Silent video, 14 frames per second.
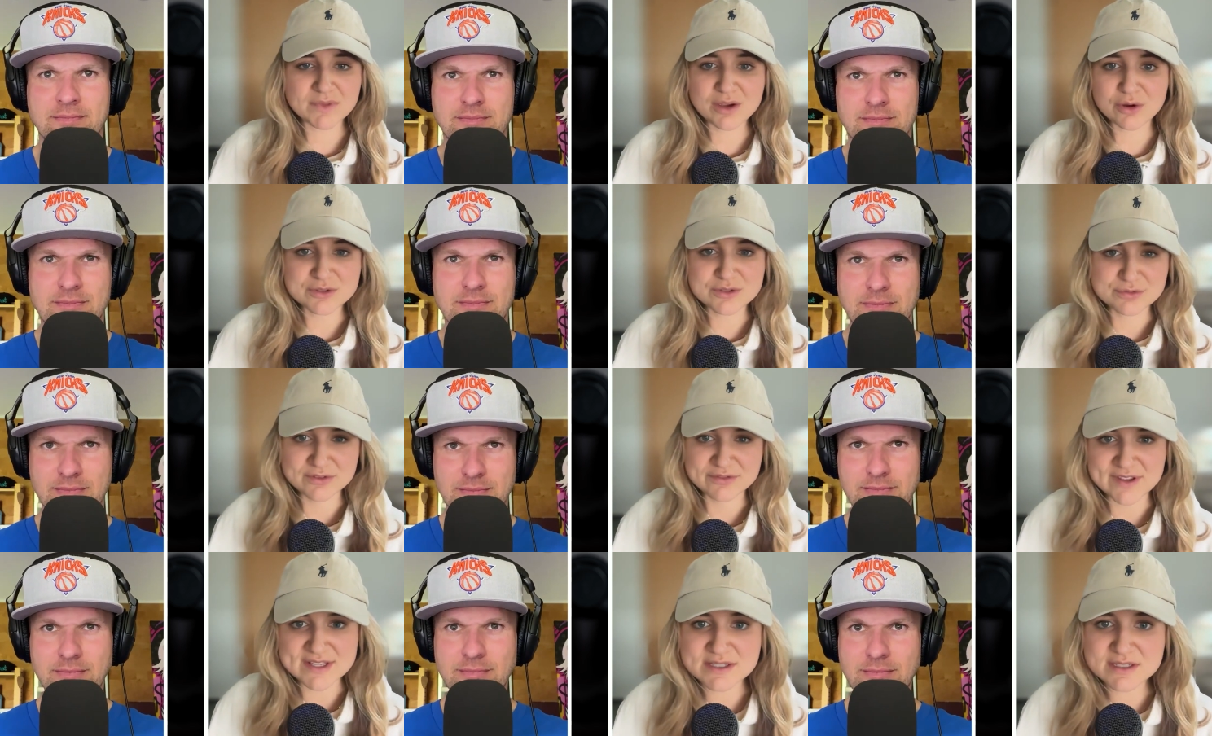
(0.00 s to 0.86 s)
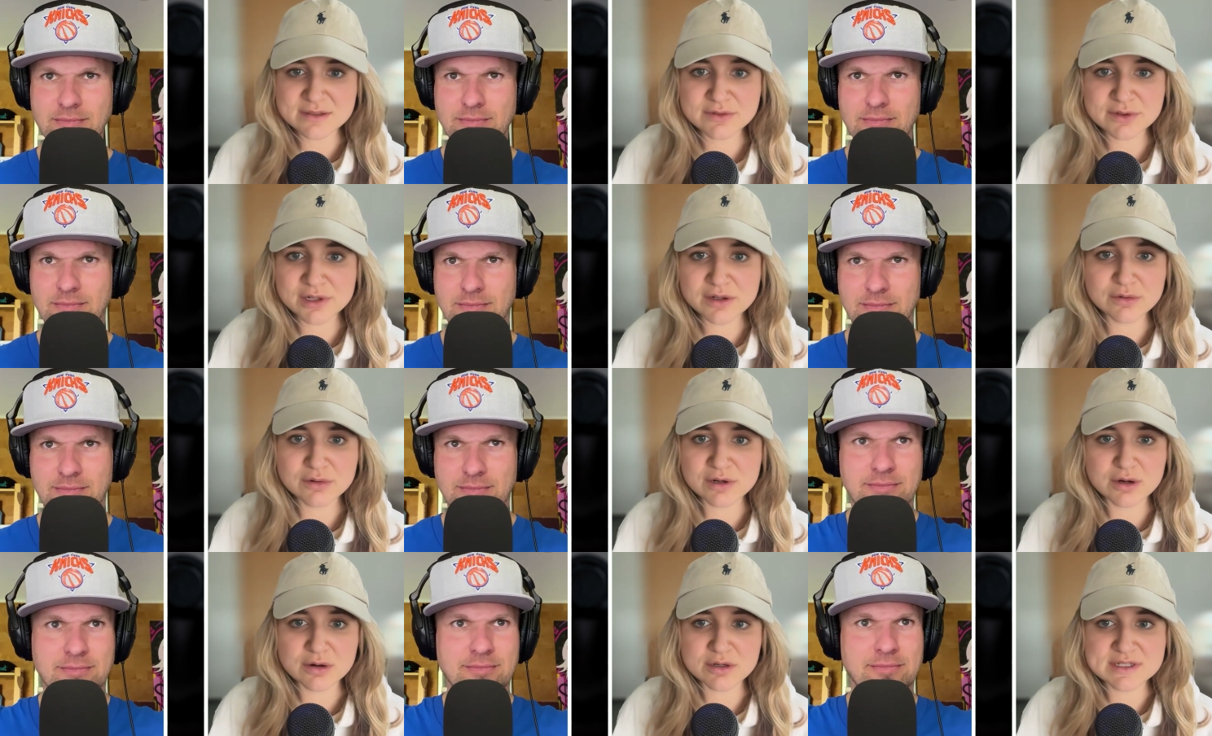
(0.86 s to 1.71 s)
Speaker 1: go to a festival
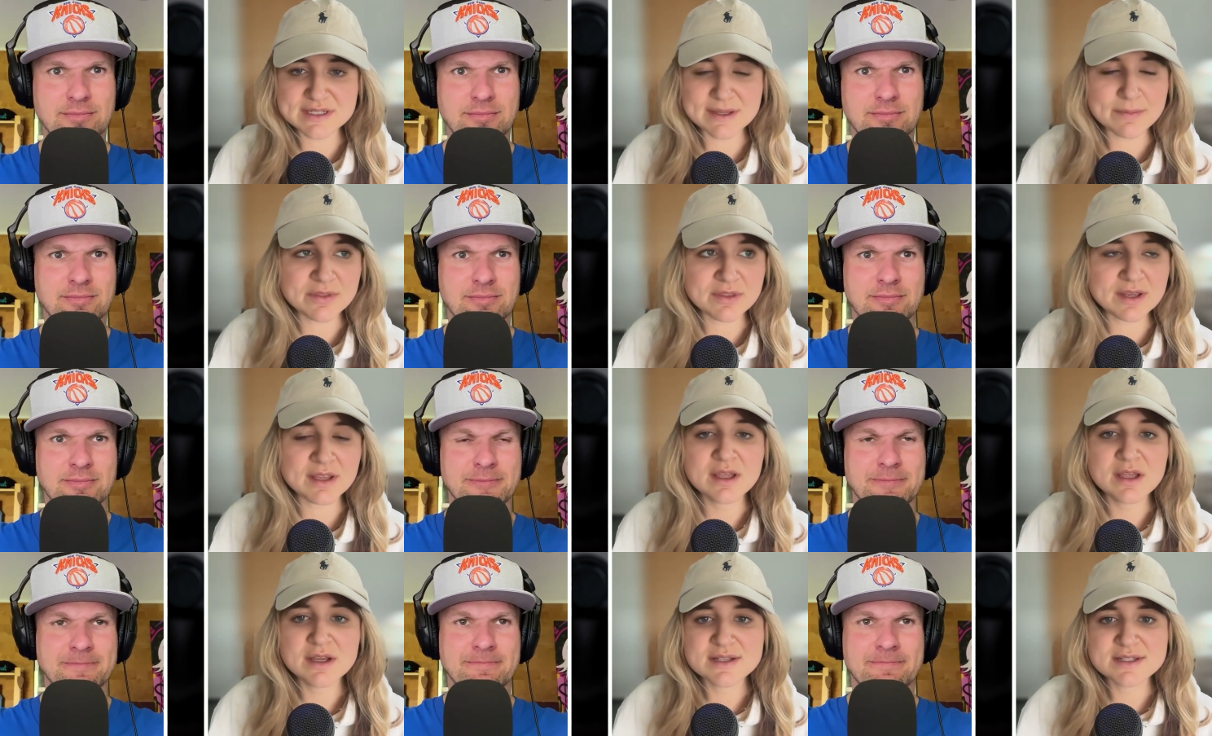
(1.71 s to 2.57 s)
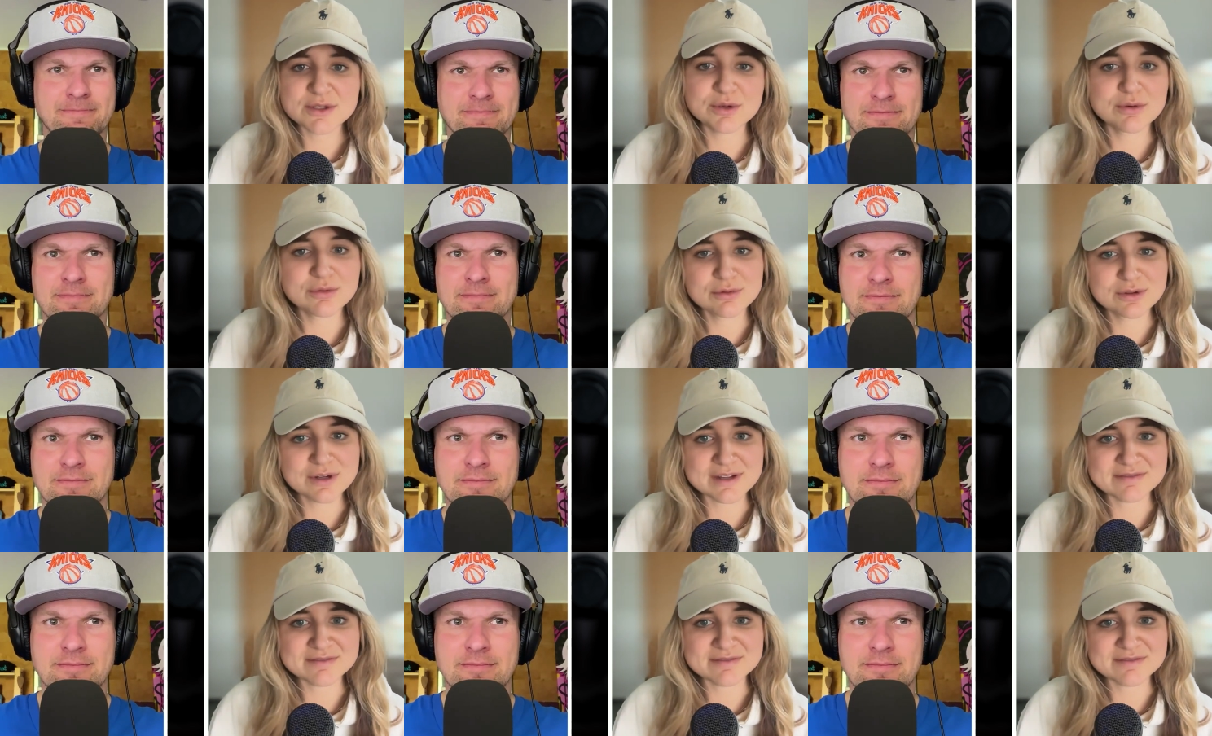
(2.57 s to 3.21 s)
or, or something, so you